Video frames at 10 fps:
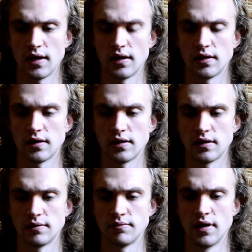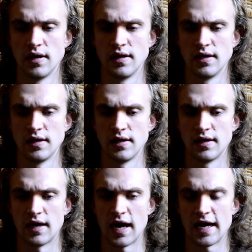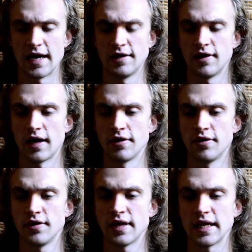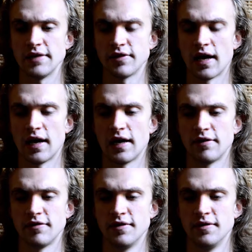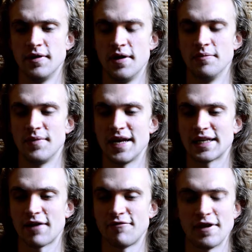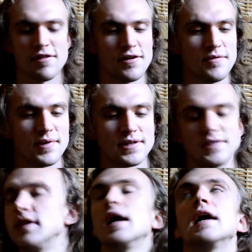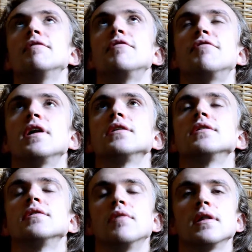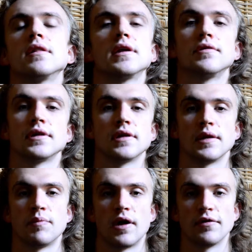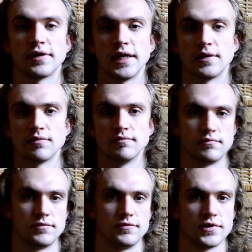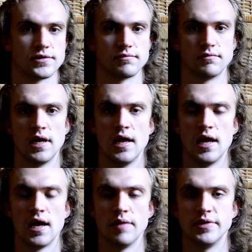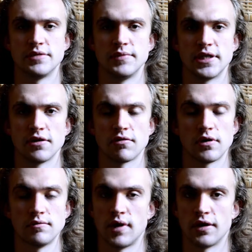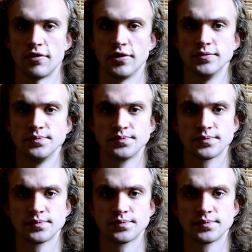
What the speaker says: I heard they even have maid cafe there, but I have a friend went there. It apparently was a bit mediocre. I don't know.